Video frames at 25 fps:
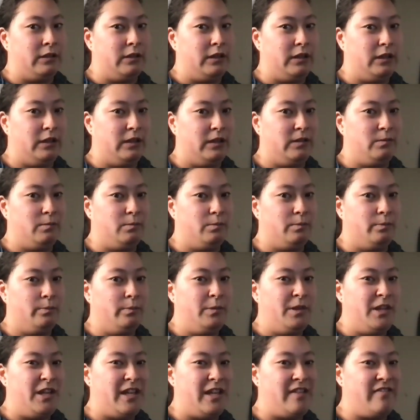Um
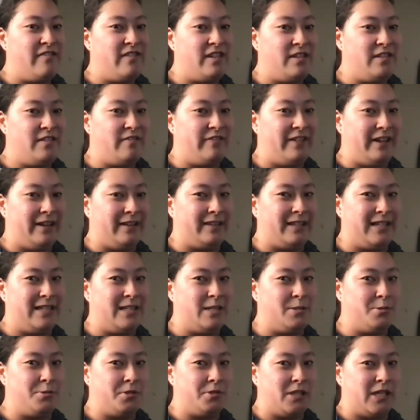even the fact that
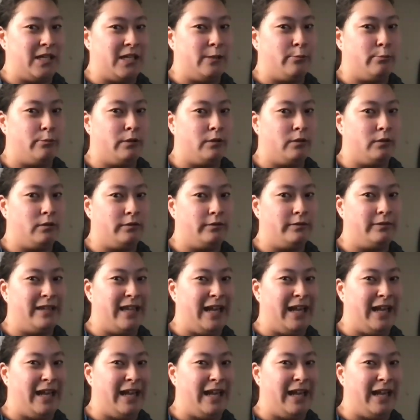you say, well,